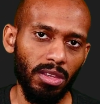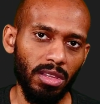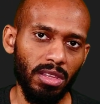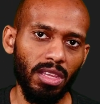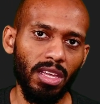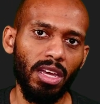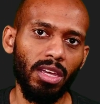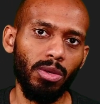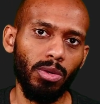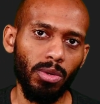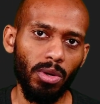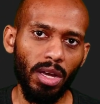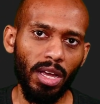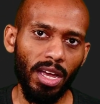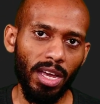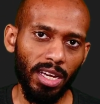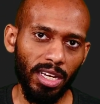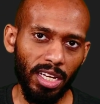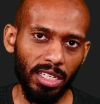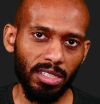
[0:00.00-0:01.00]
that you
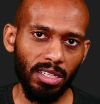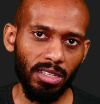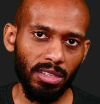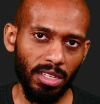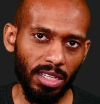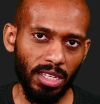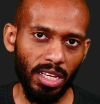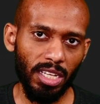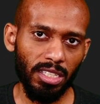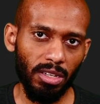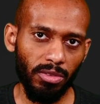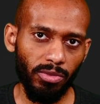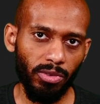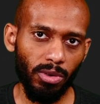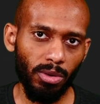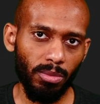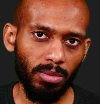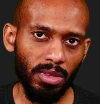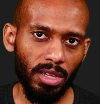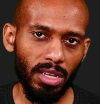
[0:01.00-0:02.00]
are getting the data
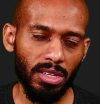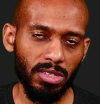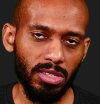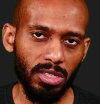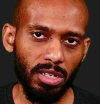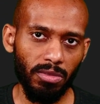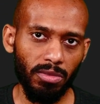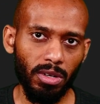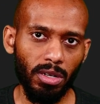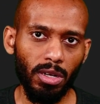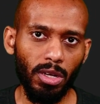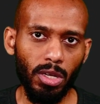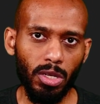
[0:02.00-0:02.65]
from the server.